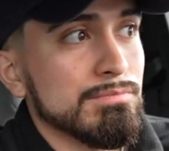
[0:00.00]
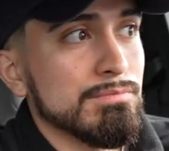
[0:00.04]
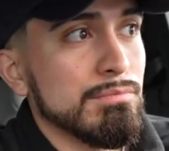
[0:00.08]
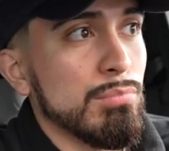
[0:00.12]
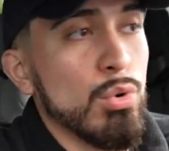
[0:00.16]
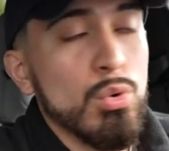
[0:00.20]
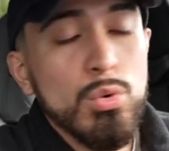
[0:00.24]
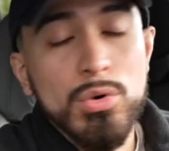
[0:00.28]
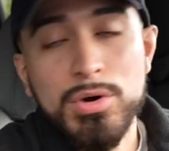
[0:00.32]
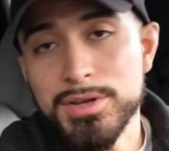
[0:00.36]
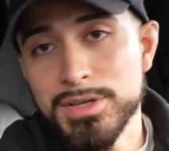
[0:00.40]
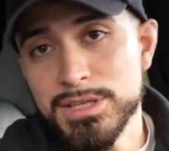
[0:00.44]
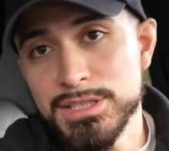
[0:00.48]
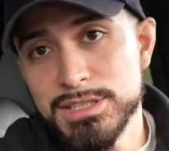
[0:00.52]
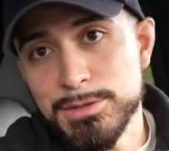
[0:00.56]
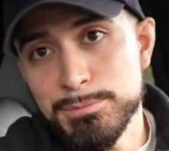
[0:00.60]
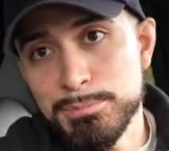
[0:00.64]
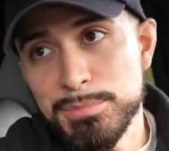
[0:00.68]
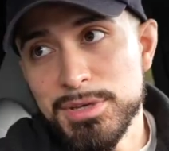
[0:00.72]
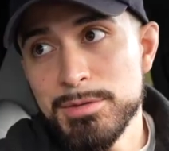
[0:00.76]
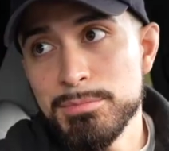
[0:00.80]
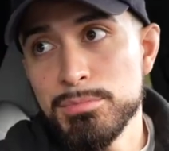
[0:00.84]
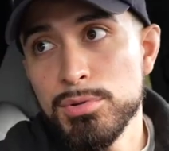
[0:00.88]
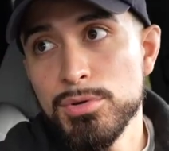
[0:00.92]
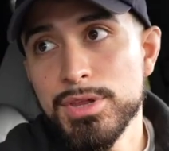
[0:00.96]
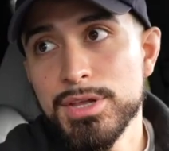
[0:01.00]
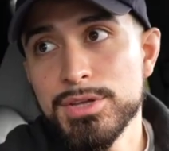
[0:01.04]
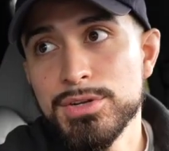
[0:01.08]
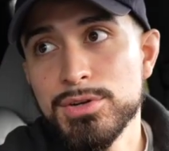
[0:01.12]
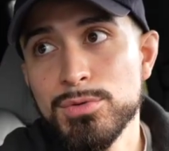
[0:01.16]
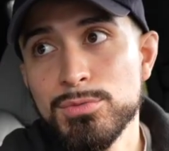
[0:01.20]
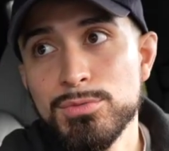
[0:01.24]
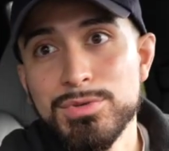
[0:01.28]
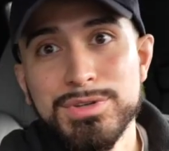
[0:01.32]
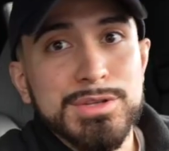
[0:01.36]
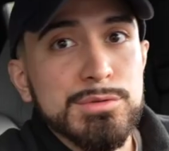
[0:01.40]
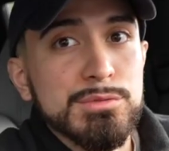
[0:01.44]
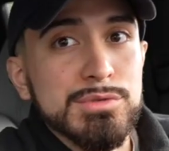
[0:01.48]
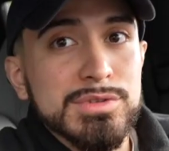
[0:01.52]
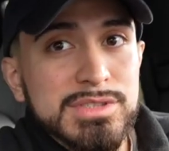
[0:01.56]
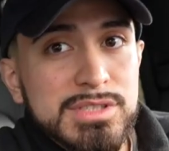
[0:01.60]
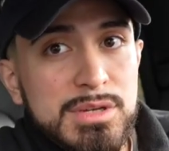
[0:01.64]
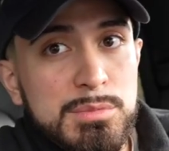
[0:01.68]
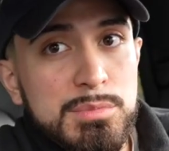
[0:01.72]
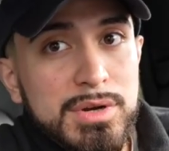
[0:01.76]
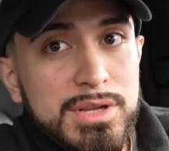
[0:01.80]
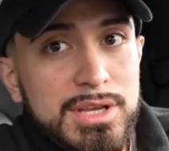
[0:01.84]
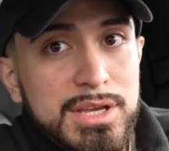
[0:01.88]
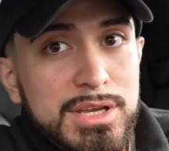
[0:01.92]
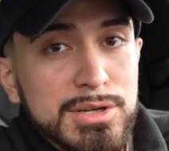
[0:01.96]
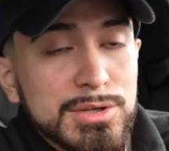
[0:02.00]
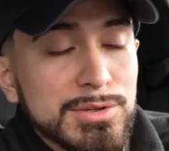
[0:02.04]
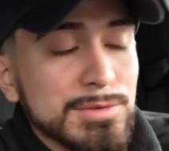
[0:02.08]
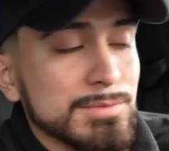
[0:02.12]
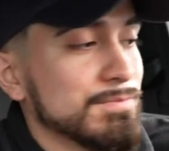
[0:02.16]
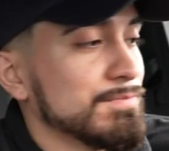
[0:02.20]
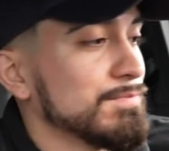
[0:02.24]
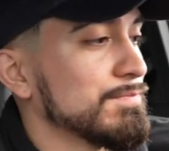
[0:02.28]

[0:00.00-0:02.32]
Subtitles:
pouring into people that don't really reciprocate it,